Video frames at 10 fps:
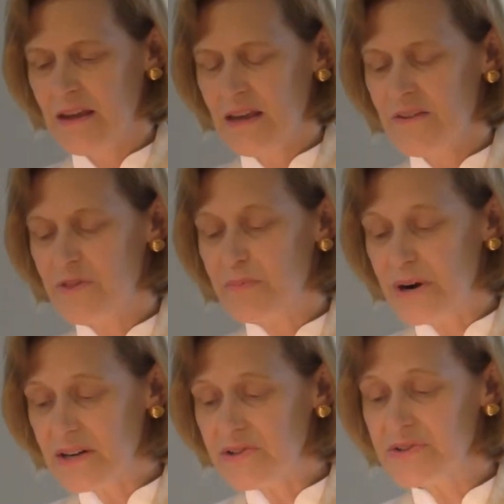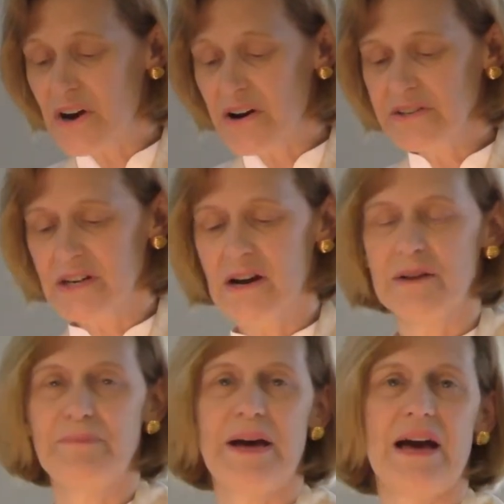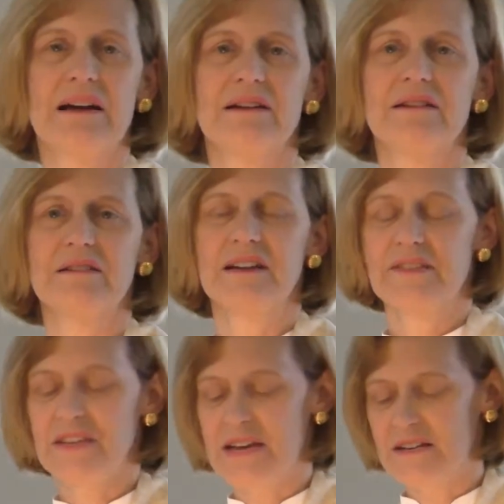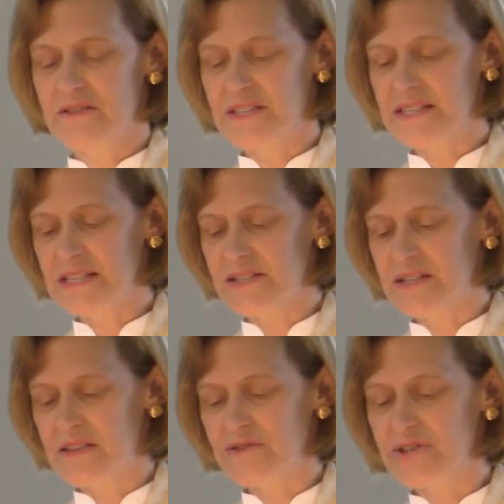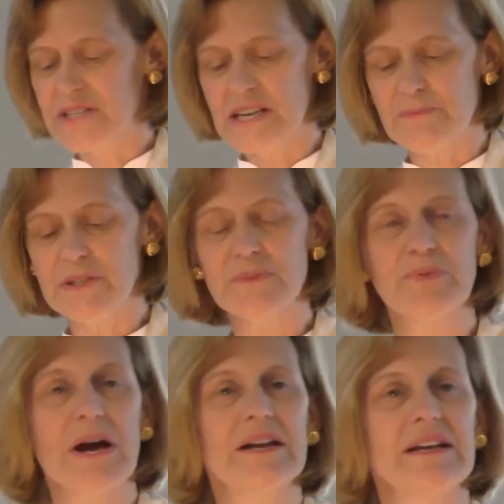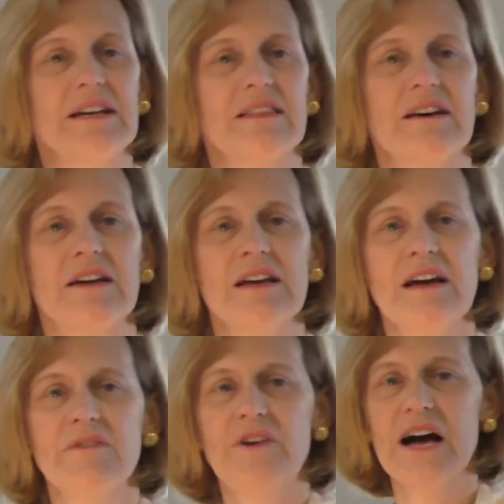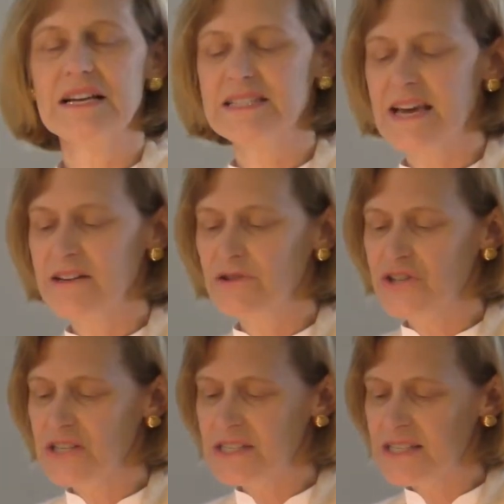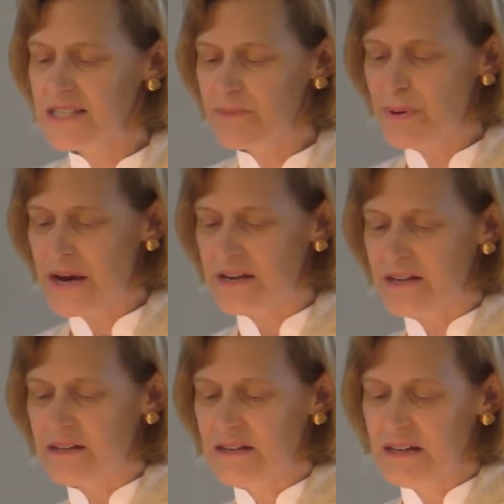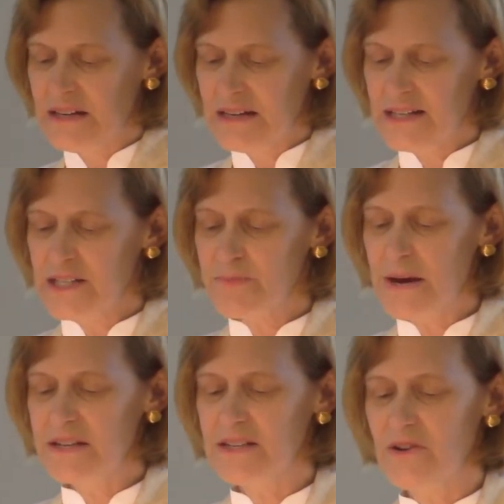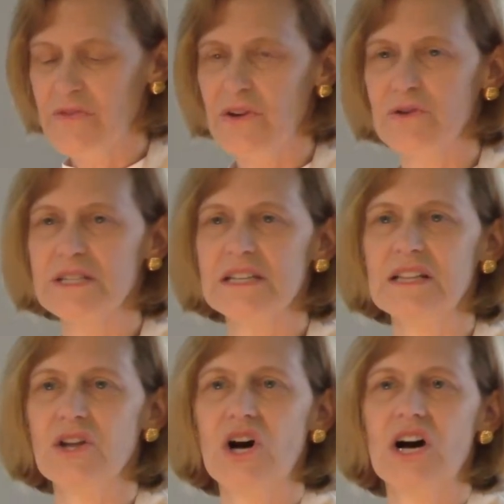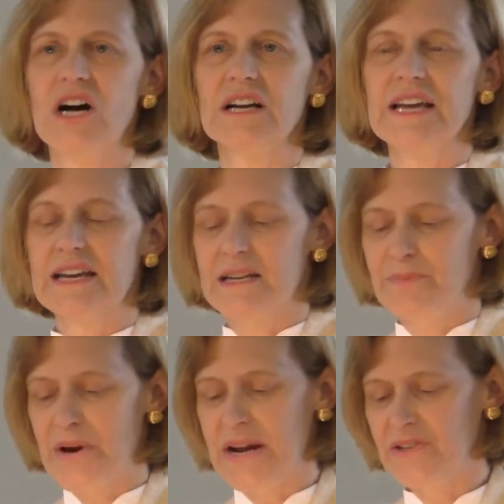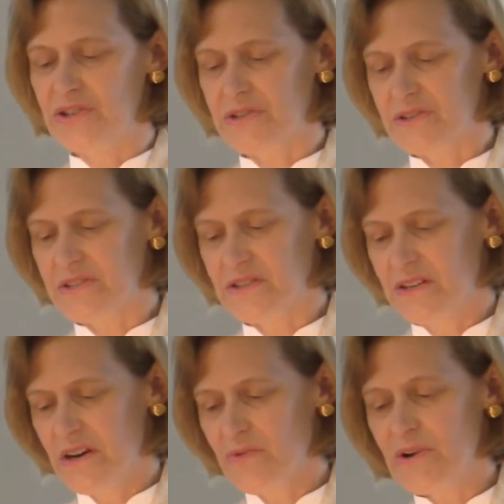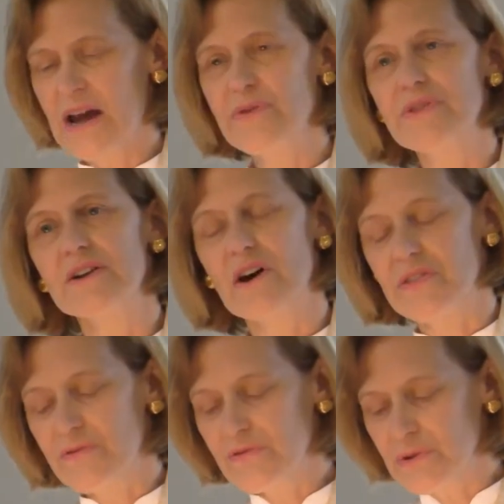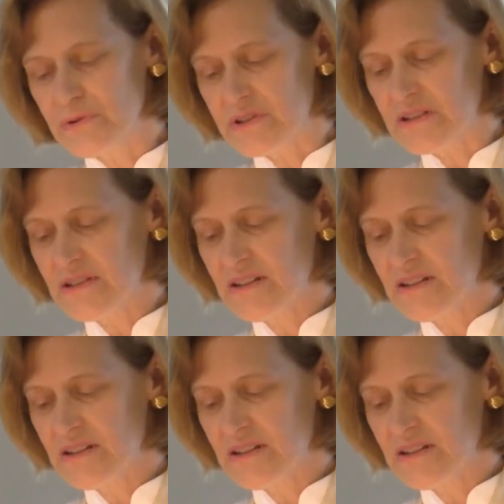If the branches aren't cut back at the end of the season, they'll just keep spreading, and the vine's energy is dissipated, expended on those elongated branches rather than on the fruit.